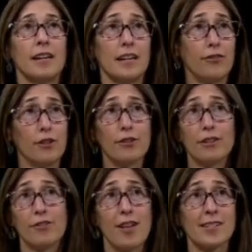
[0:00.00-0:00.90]
If
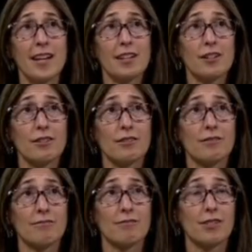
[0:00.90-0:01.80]
that's not
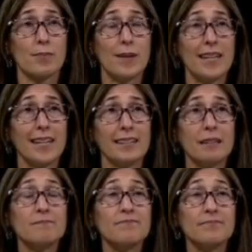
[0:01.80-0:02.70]
your
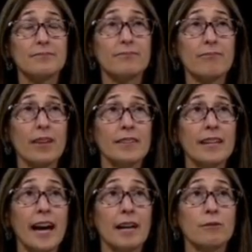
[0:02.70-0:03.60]
speed,
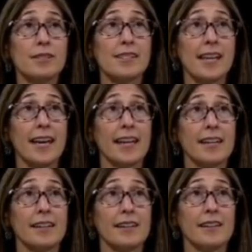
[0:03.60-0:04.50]
then I would say